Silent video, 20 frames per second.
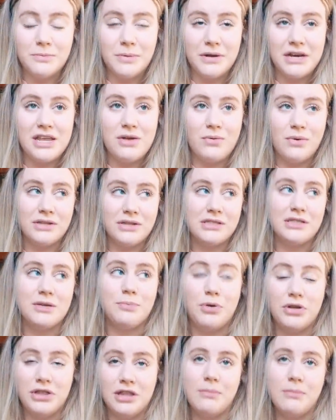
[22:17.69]
but he wants to
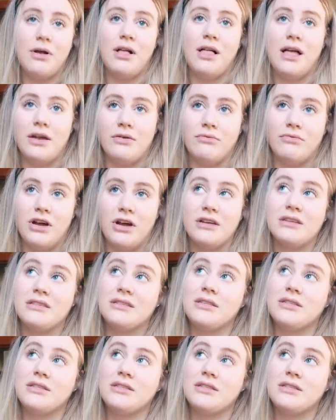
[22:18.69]
put them all on rugs.